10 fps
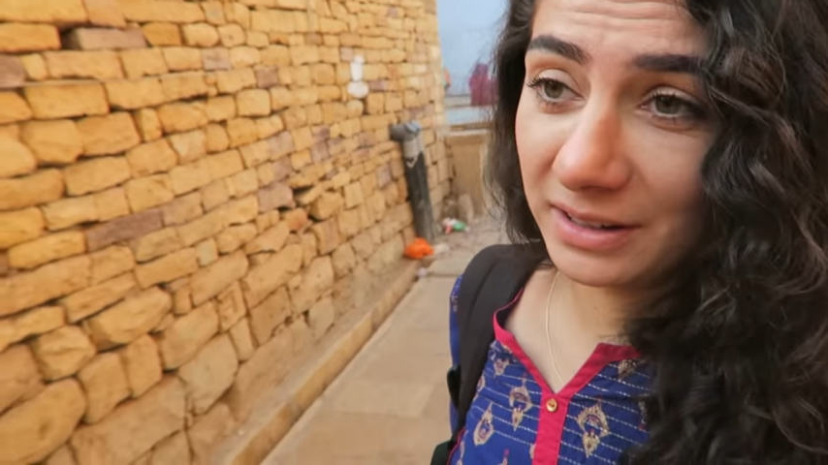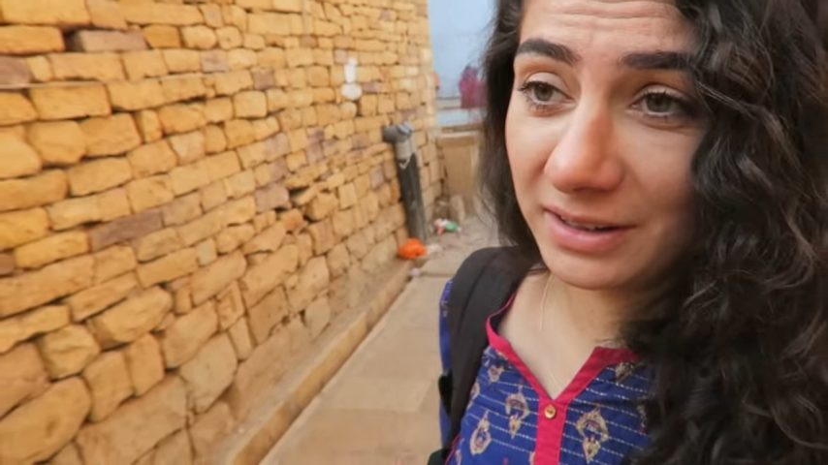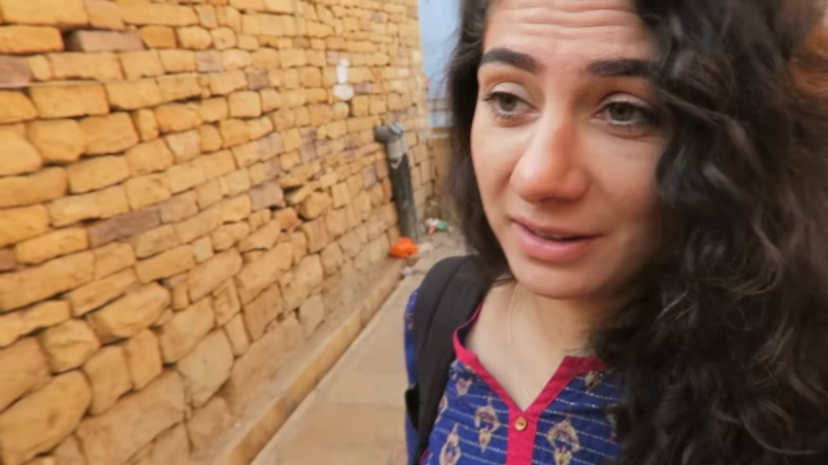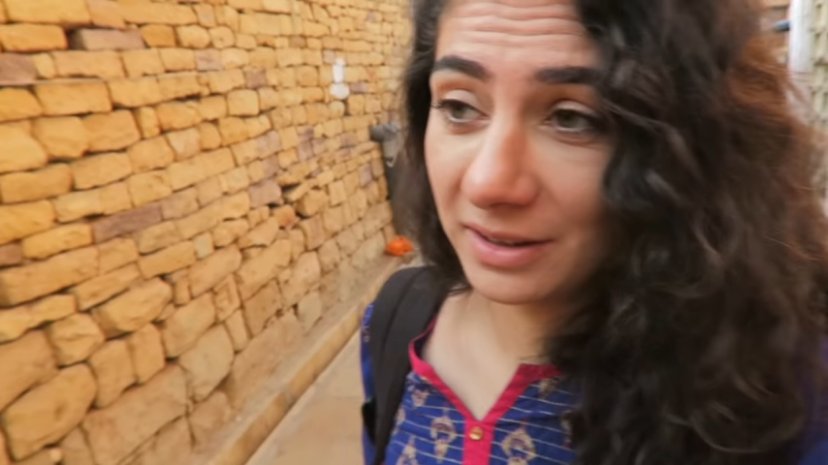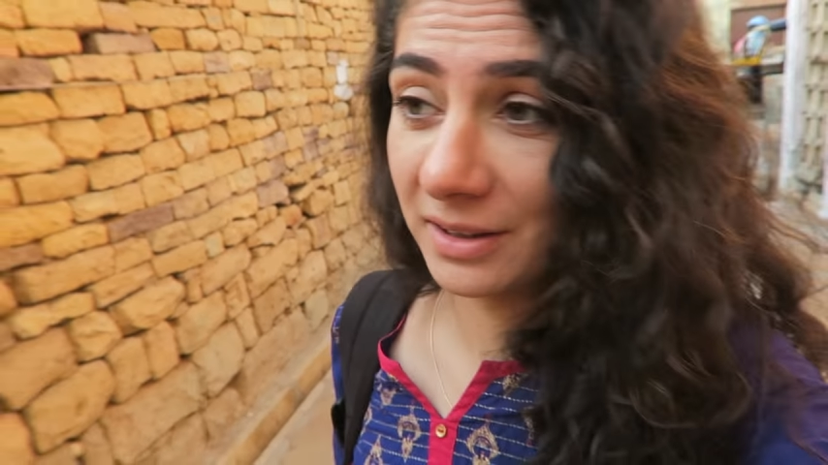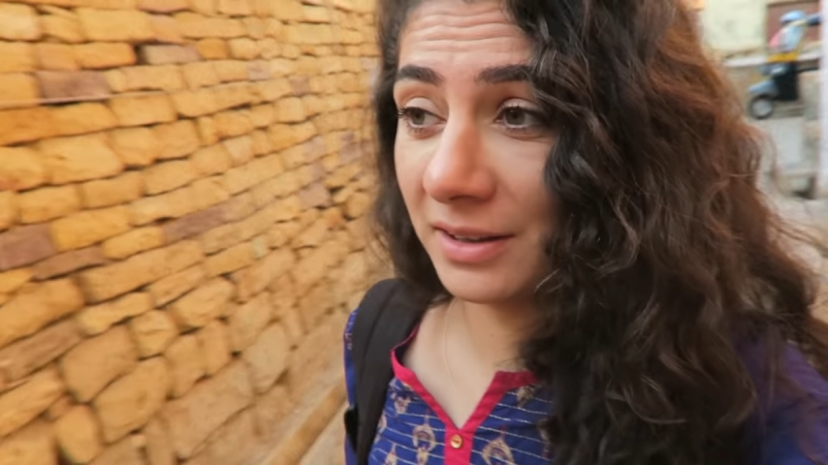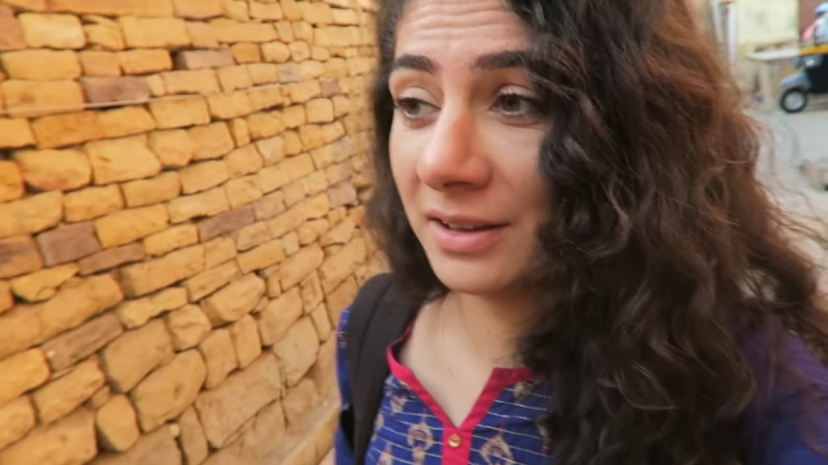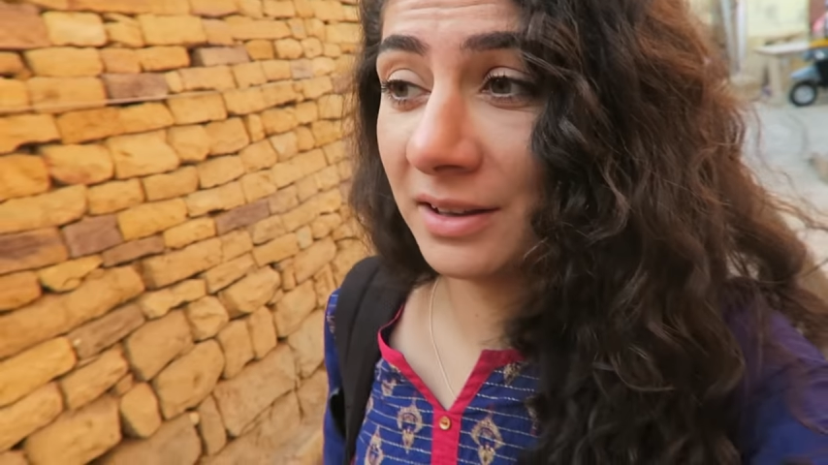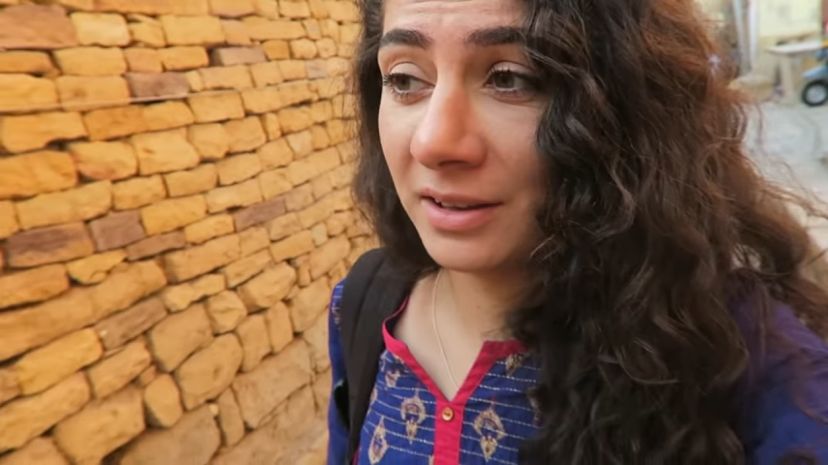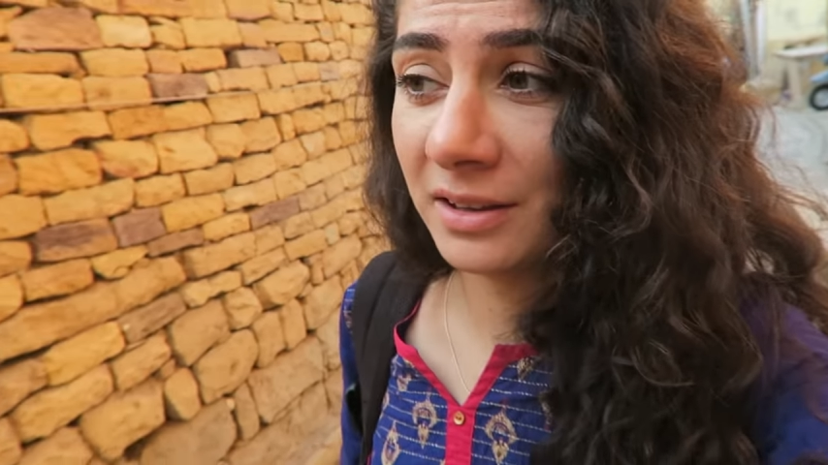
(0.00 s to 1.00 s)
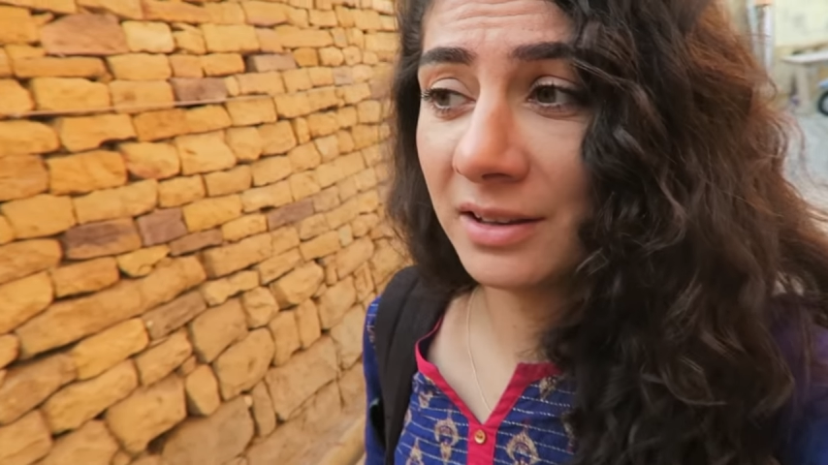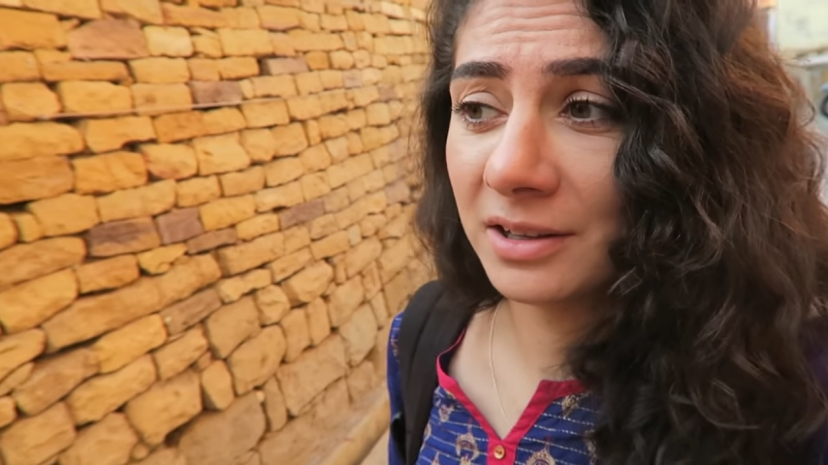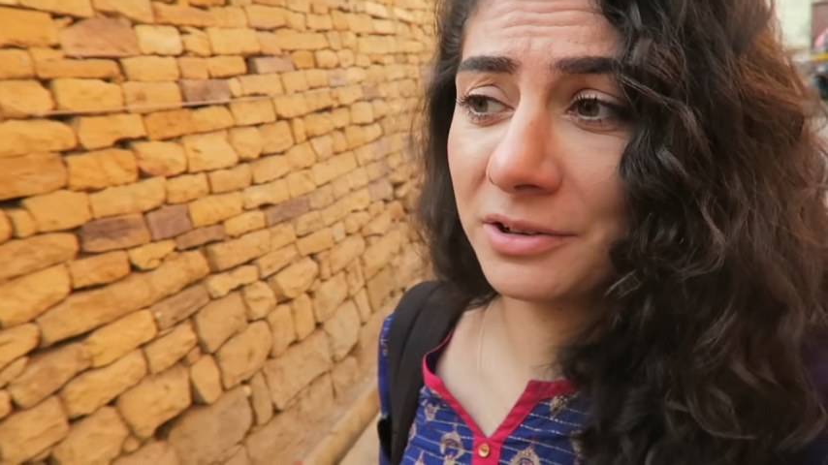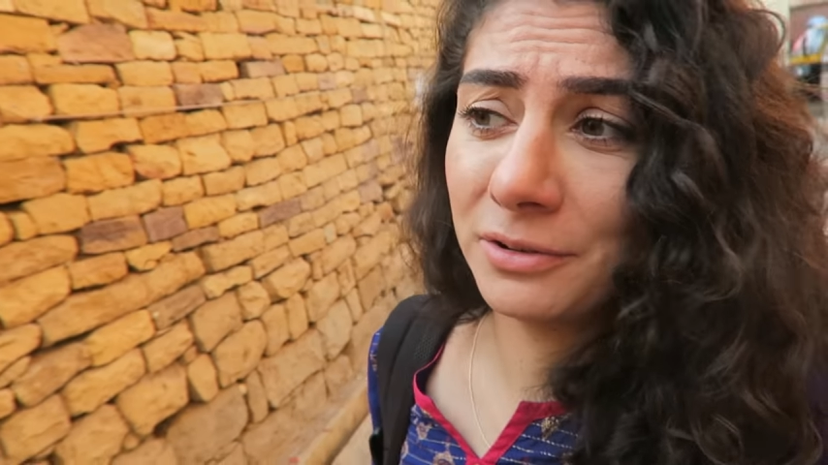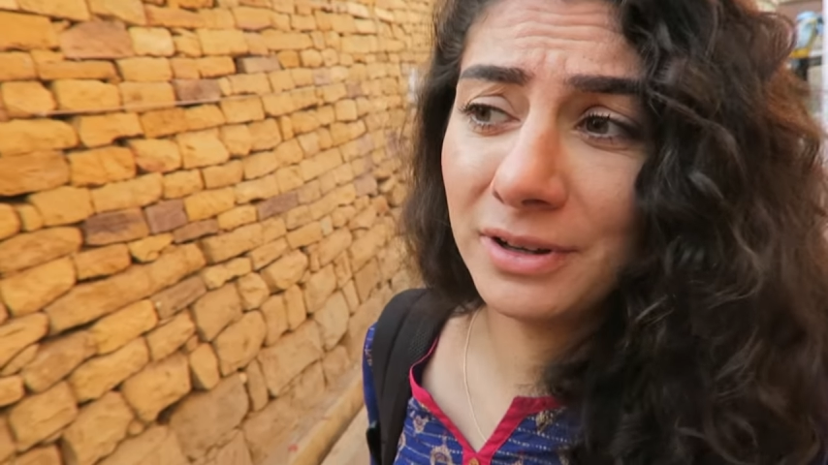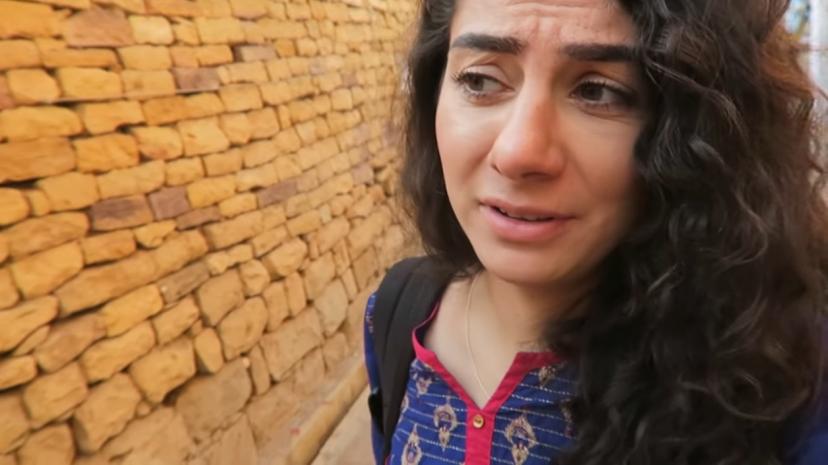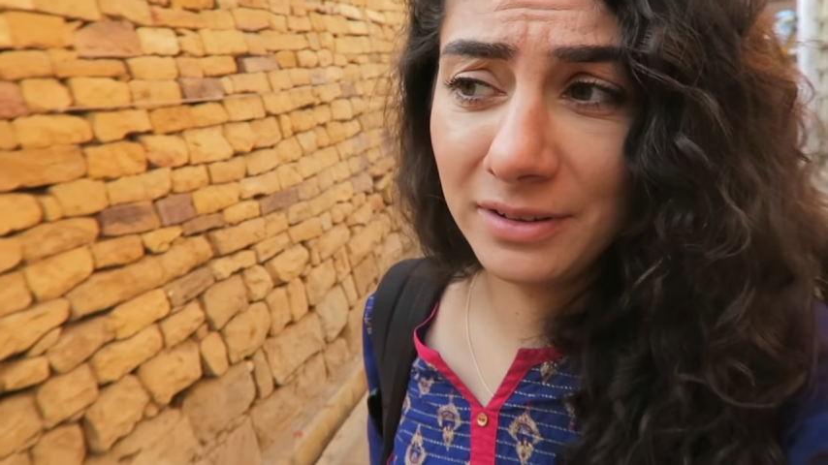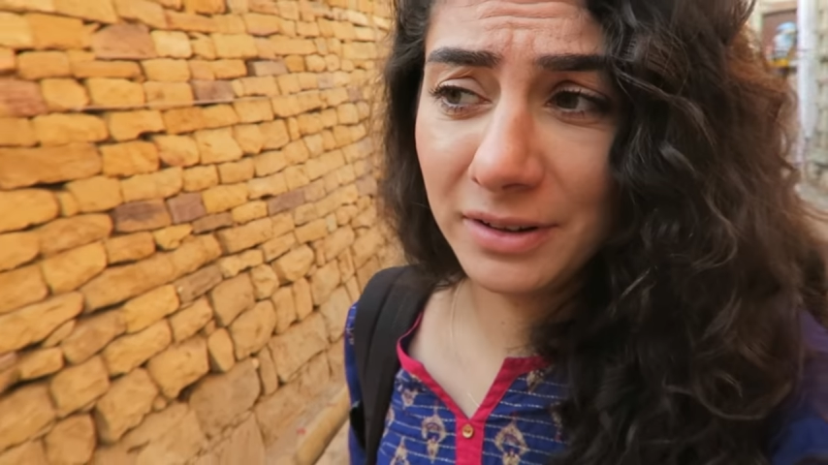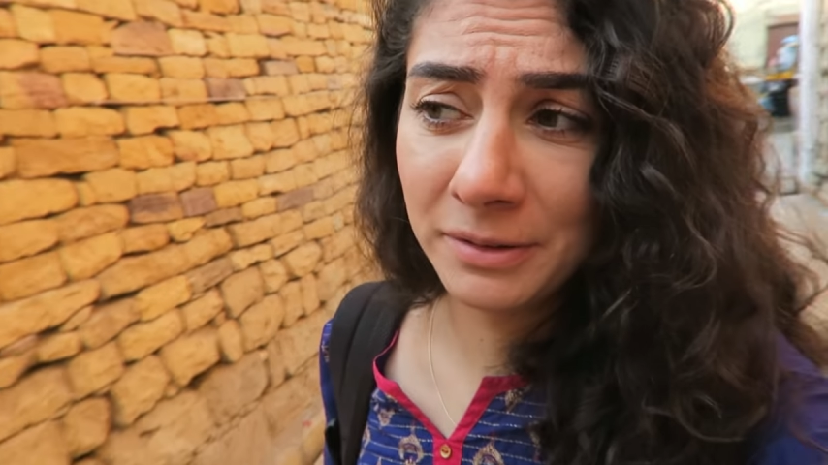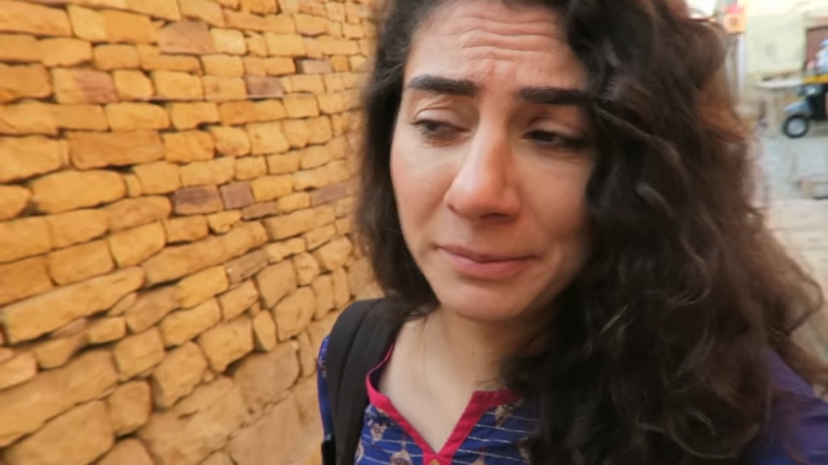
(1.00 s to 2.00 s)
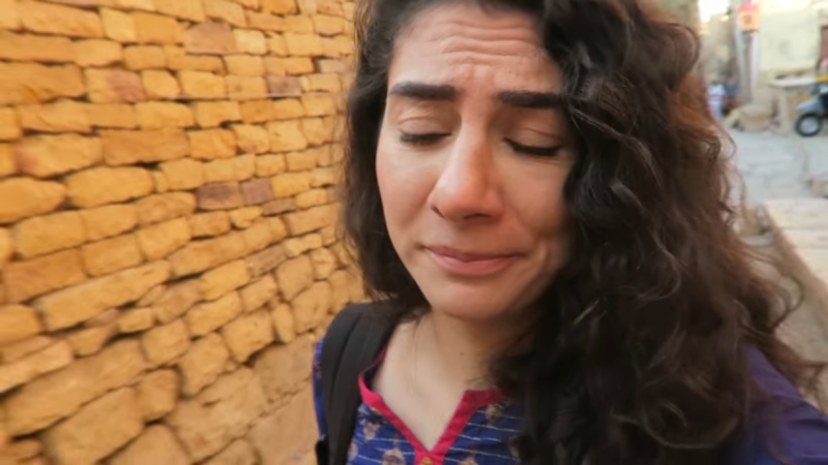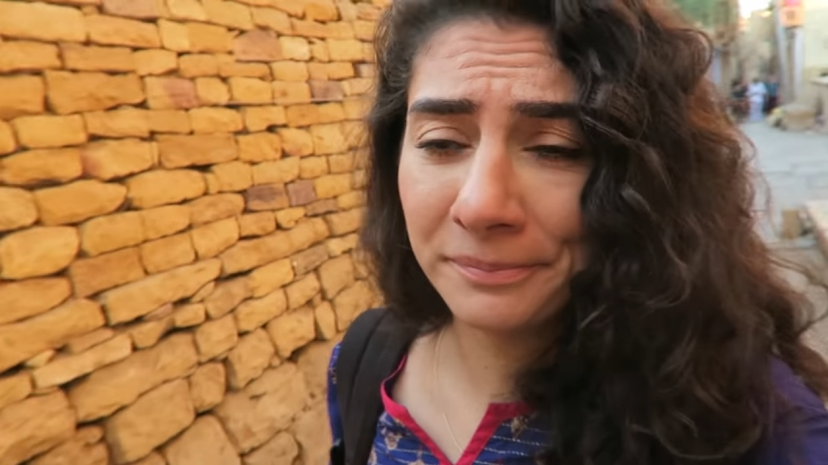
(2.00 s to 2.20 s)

Like, crazy.